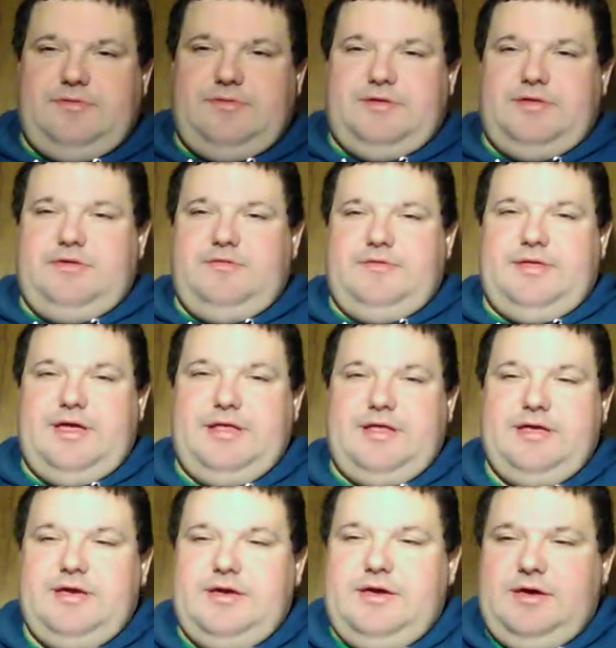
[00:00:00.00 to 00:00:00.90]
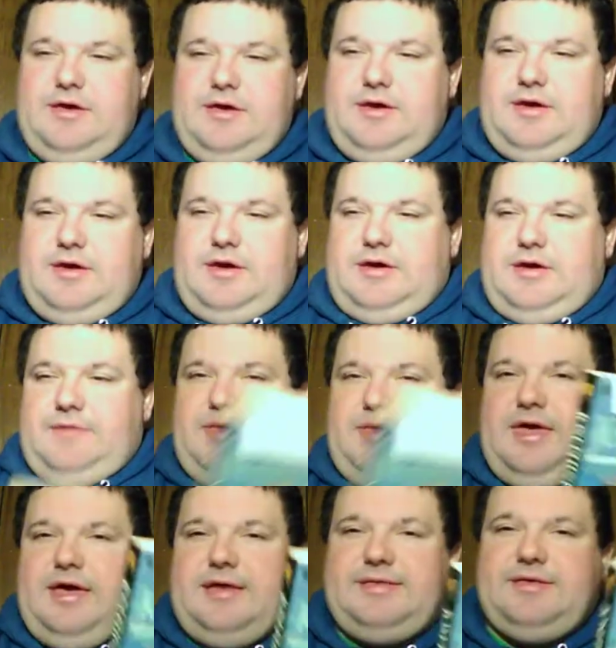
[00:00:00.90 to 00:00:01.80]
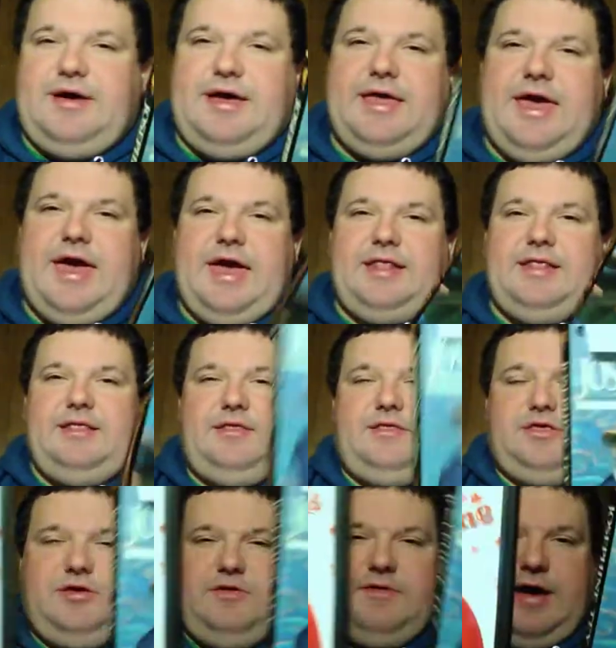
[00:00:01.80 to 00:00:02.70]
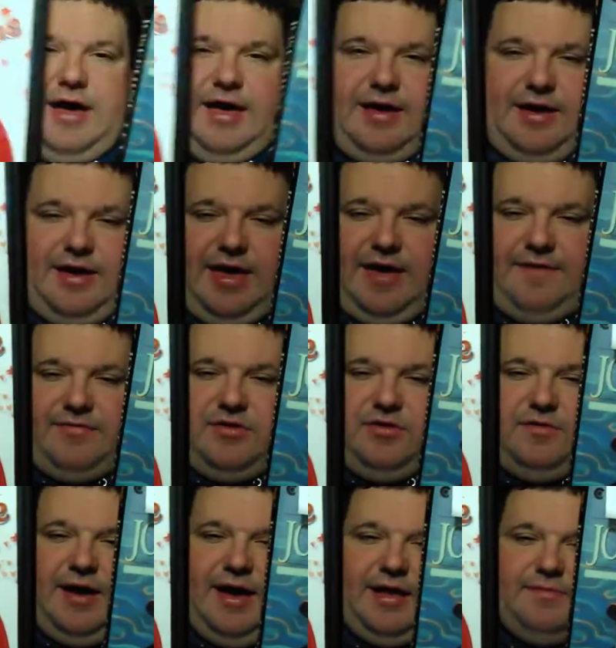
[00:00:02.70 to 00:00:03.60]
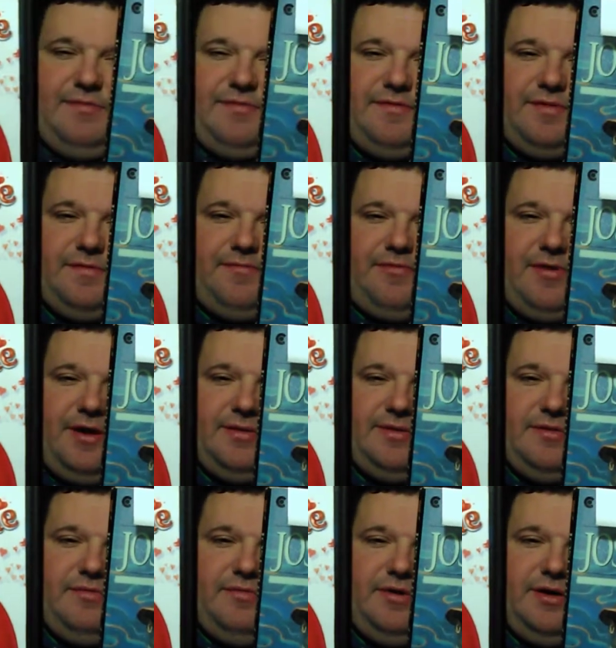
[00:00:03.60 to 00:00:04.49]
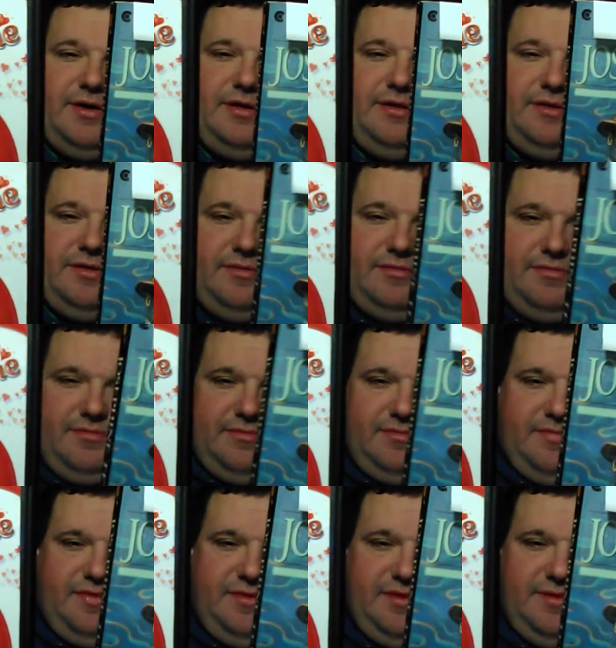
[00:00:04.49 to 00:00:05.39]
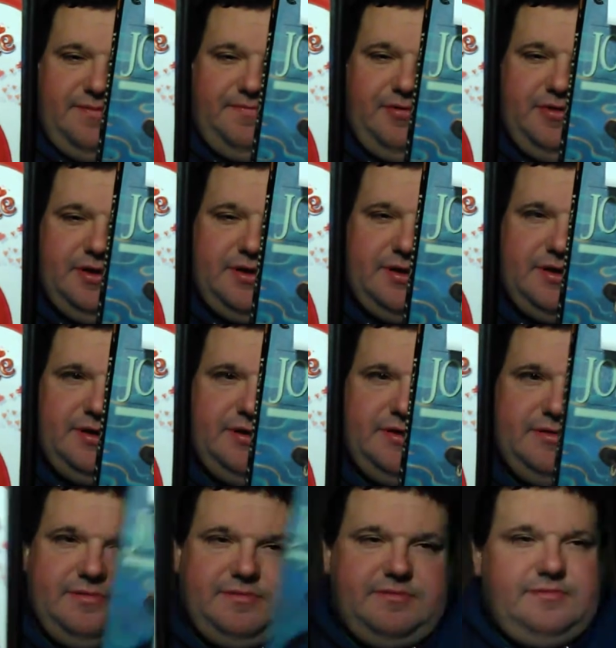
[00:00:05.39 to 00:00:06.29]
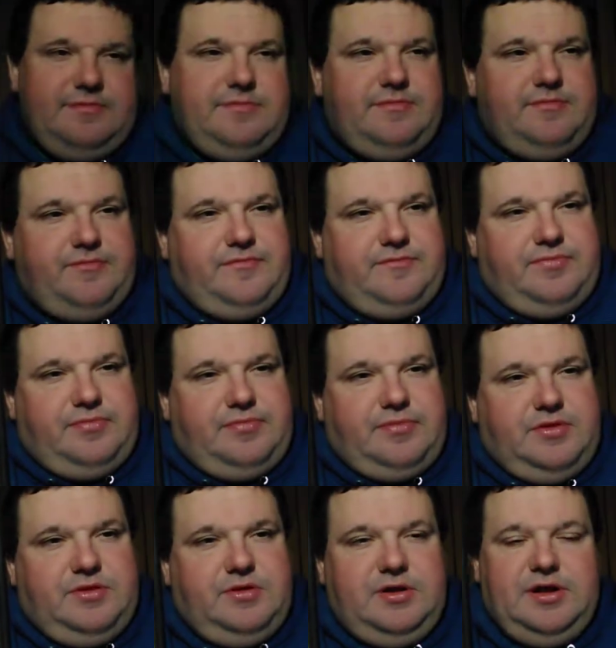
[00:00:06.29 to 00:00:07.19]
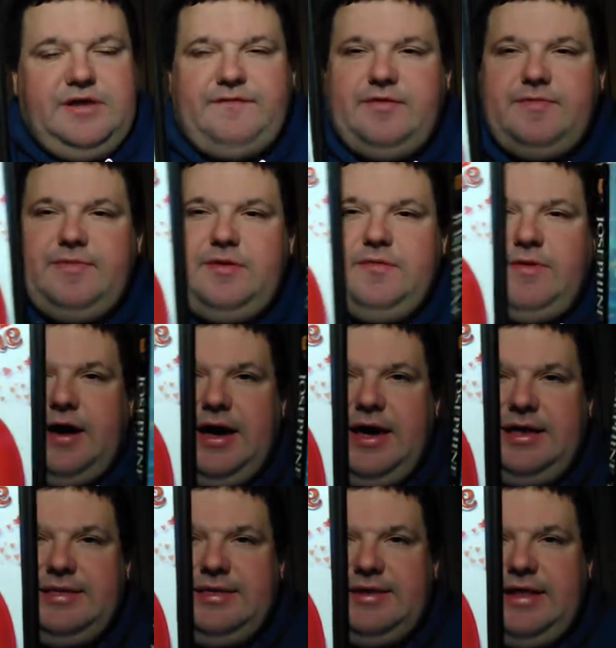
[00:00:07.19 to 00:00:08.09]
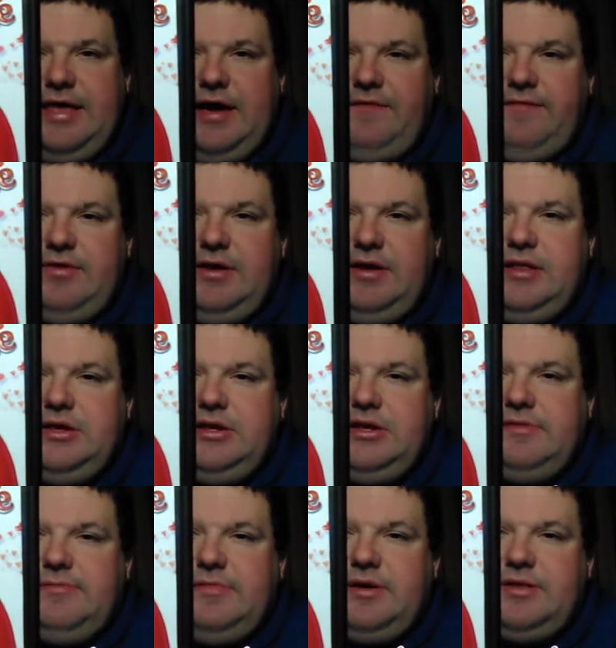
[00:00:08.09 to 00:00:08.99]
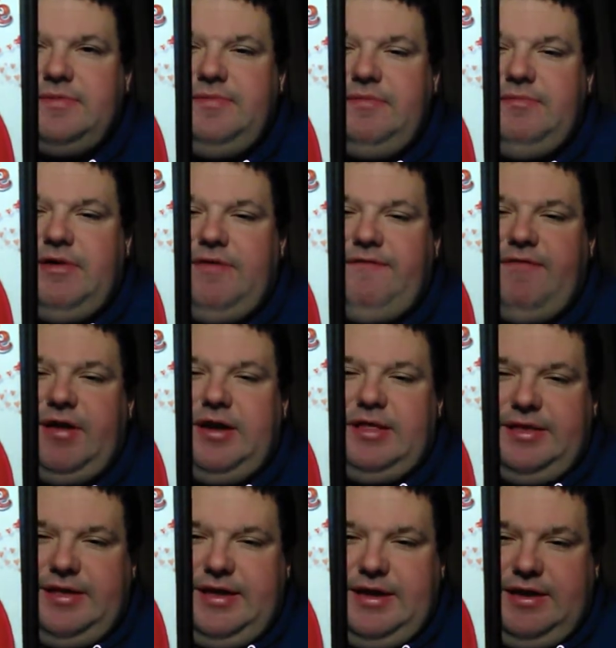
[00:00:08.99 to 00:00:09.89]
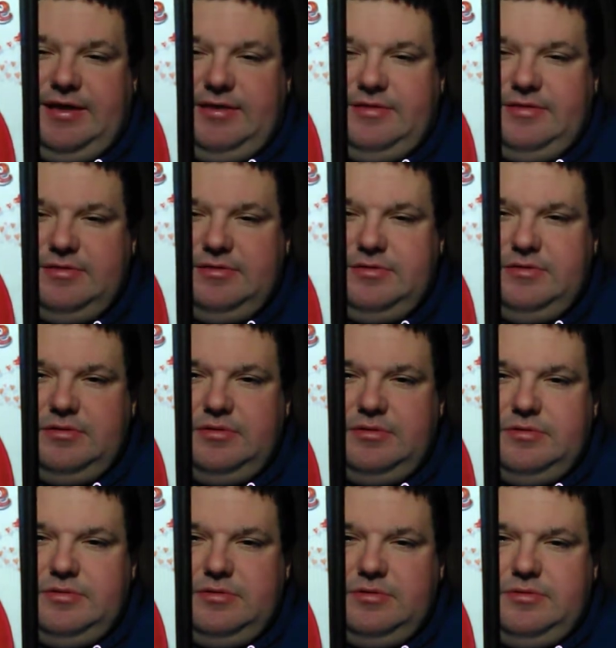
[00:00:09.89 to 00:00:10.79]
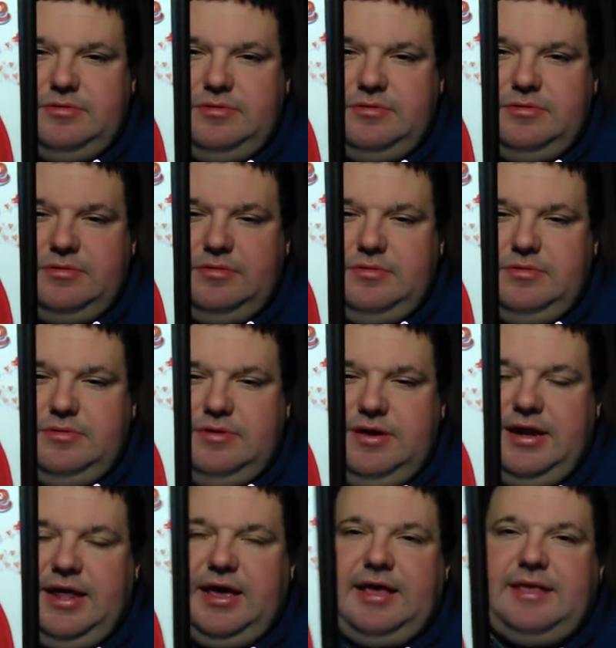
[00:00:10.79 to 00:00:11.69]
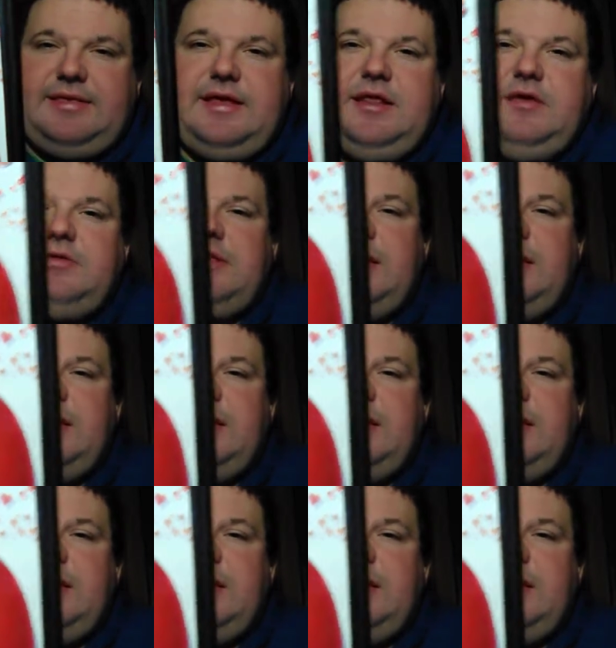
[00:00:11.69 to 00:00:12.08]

want to do with that. But yeah, so I had two. I, I have two items for the price of one. This book, To Love and Be Wise, and Alvin and the Chipmunks Be My Valentine. And like I said, I used